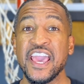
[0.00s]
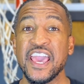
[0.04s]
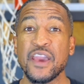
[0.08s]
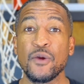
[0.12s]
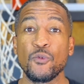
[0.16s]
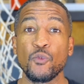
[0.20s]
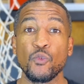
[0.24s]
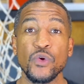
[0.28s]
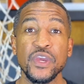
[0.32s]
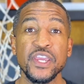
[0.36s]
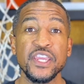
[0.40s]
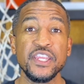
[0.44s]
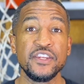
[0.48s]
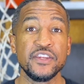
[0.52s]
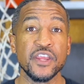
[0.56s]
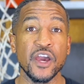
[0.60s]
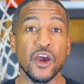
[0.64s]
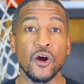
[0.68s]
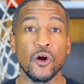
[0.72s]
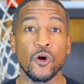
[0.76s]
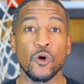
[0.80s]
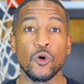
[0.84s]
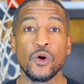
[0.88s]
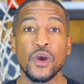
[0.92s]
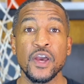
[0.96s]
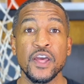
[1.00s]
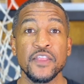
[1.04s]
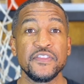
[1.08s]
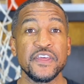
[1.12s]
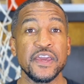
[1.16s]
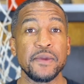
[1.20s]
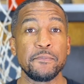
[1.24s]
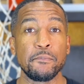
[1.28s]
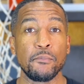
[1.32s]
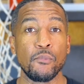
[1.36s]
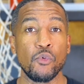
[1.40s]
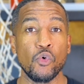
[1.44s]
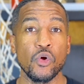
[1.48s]
and we know
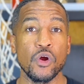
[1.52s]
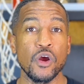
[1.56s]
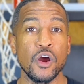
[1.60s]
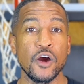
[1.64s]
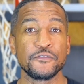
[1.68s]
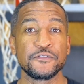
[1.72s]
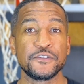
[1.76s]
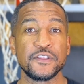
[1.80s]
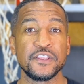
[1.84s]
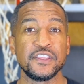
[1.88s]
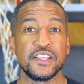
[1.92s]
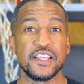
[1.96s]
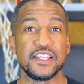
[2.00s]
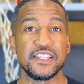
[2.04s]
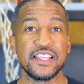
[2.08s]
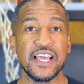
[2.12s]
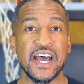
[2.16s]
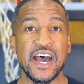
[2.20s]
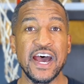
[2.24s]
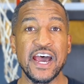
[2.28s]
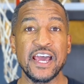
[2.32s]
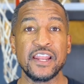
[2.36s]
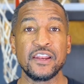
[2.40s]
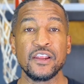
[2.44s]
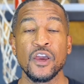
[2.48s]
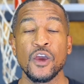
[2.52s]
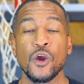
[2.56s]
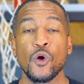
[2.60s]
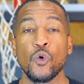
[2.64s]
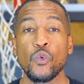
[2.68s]
that more often than not,